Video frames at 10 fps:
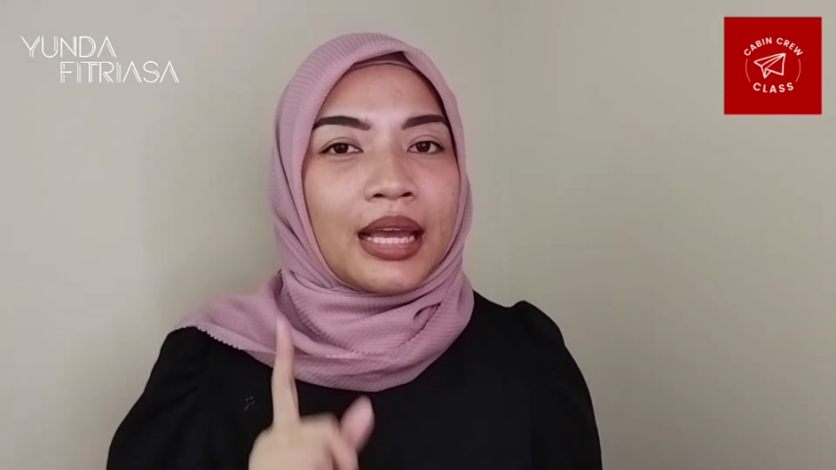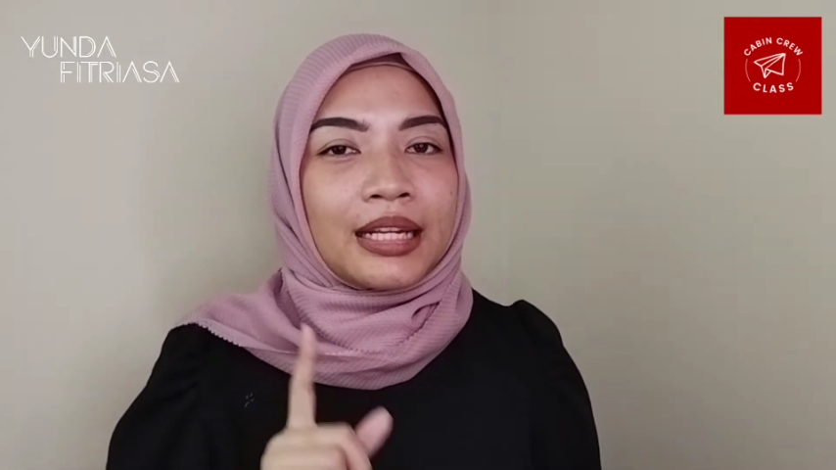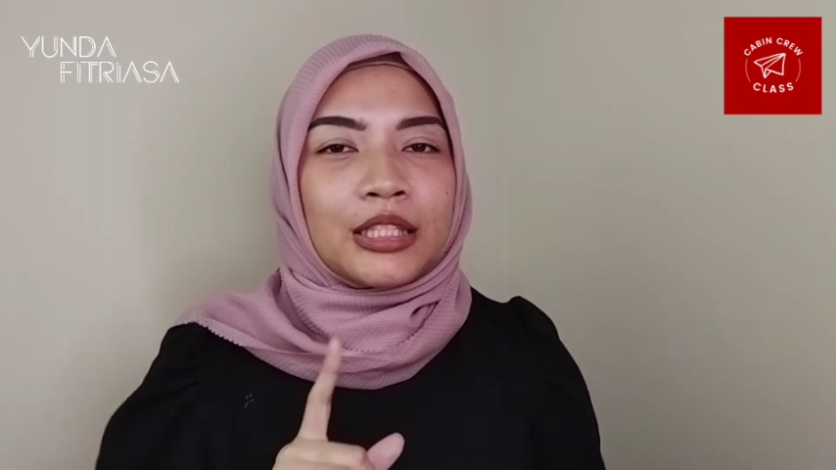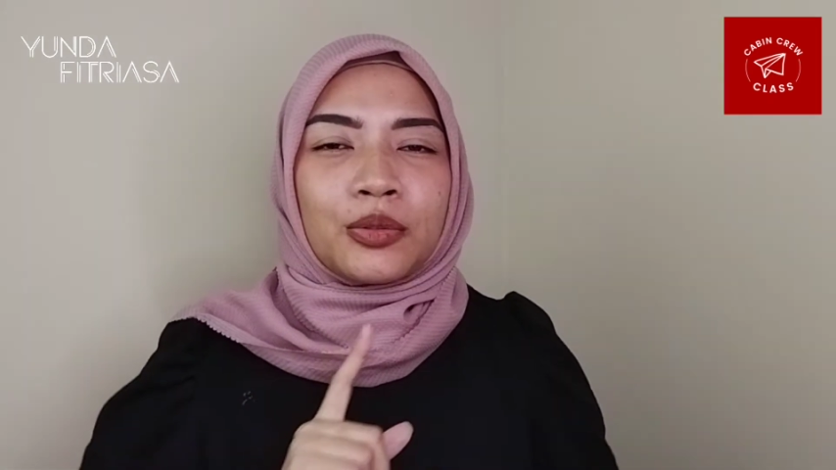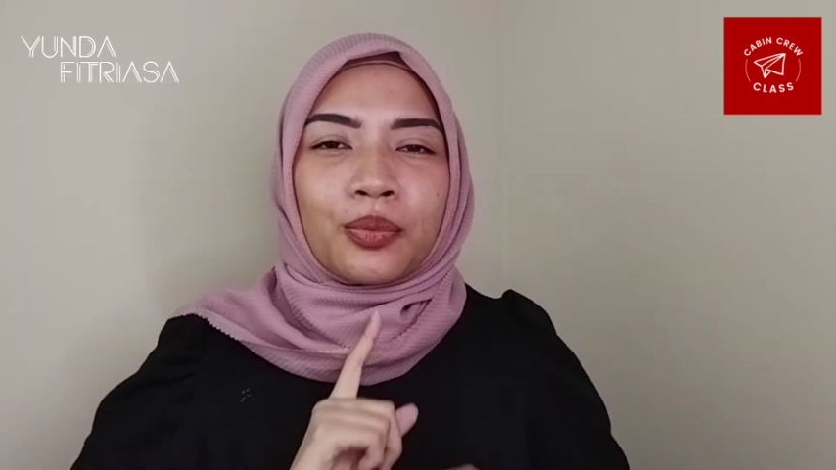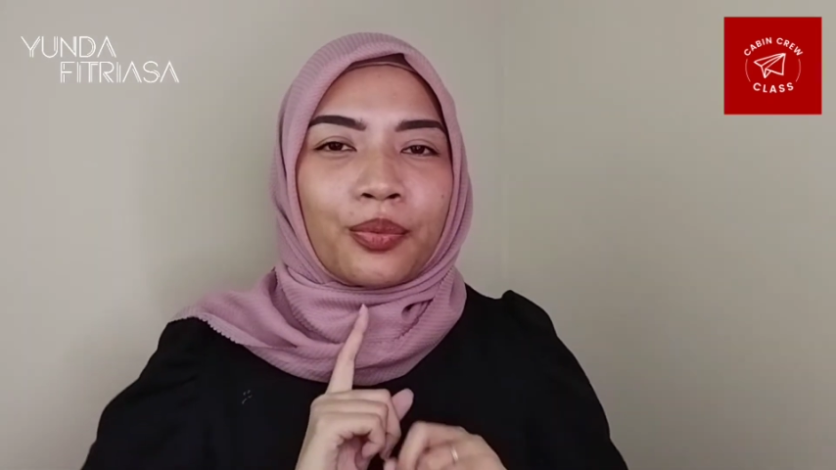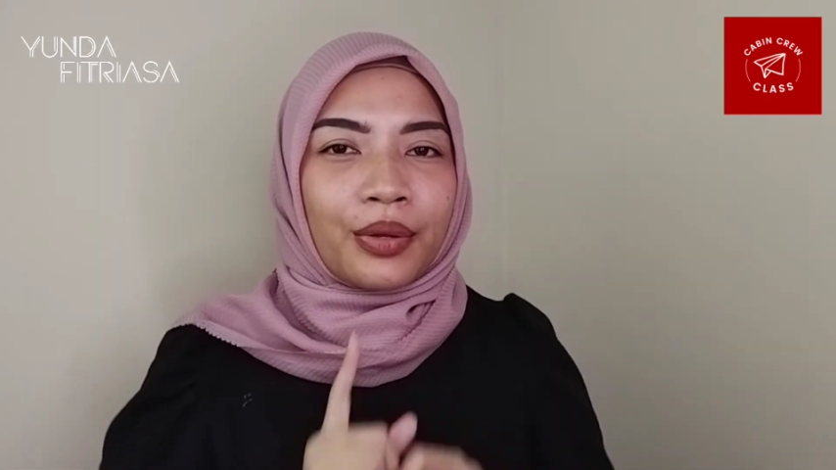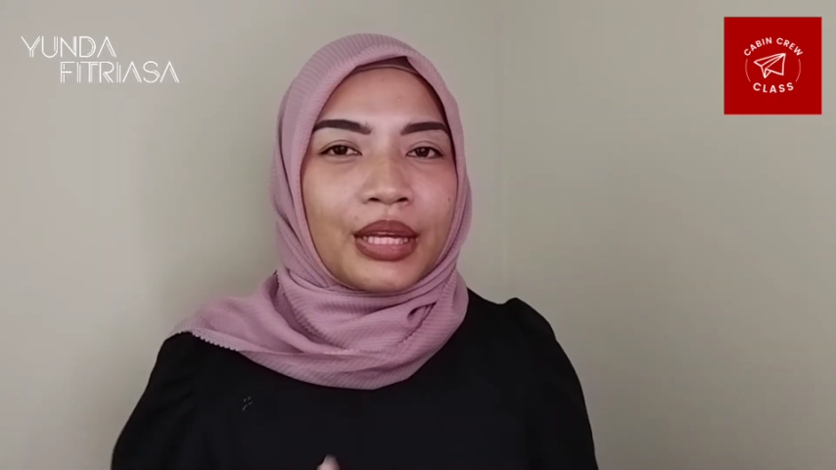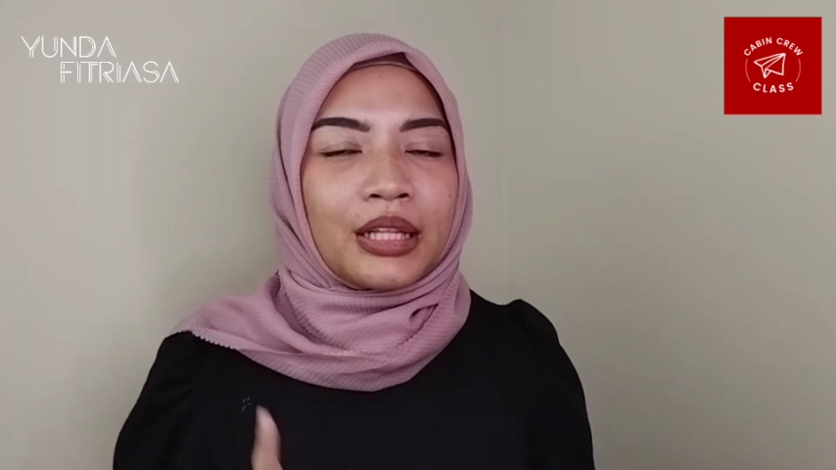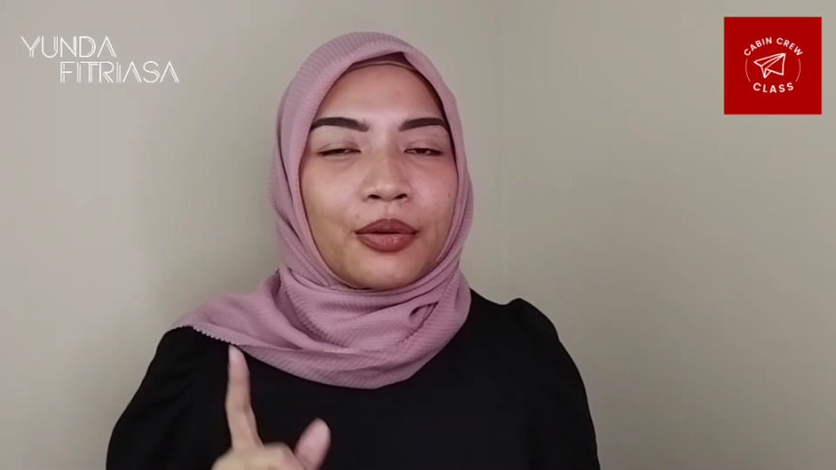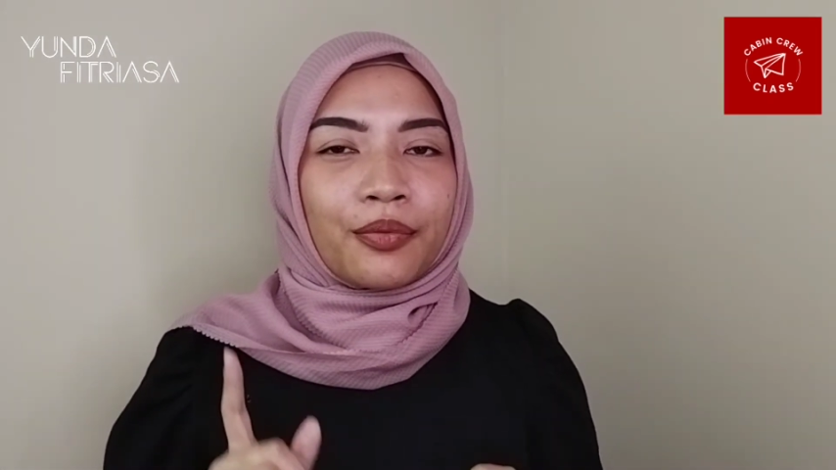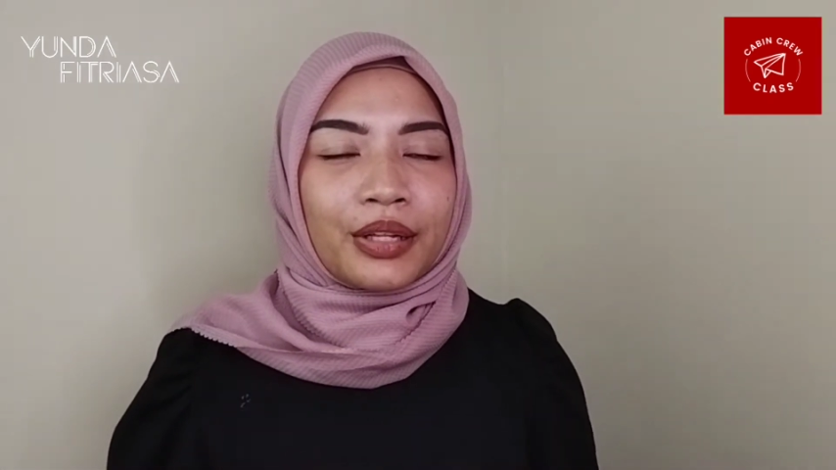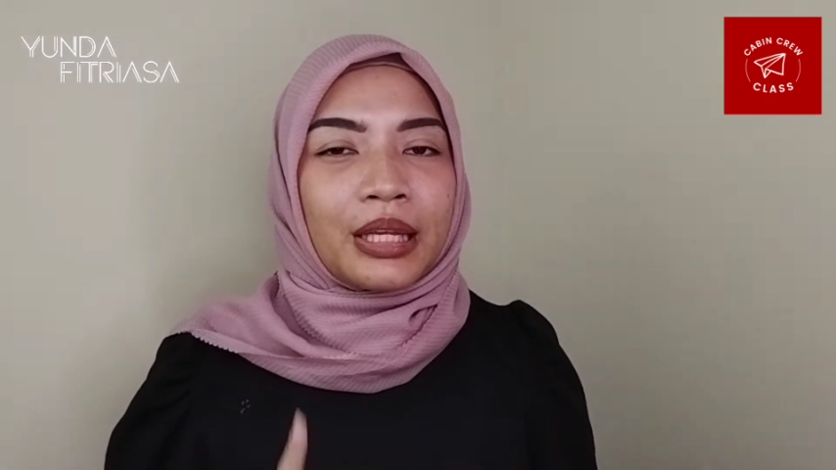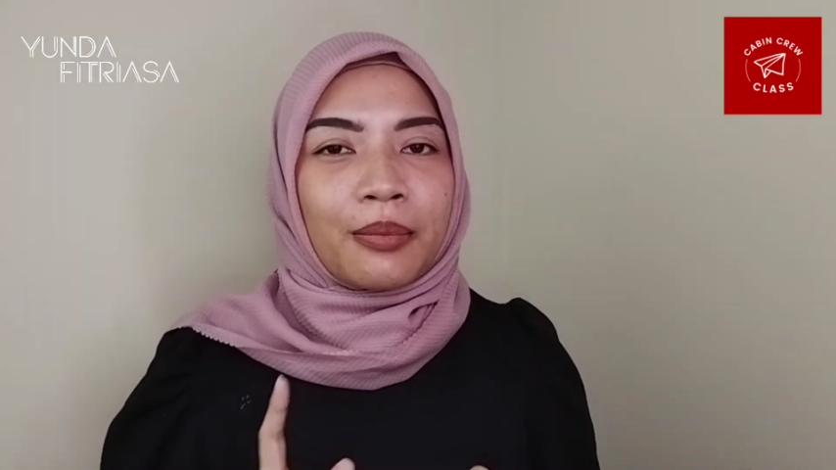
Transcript: and it's really, really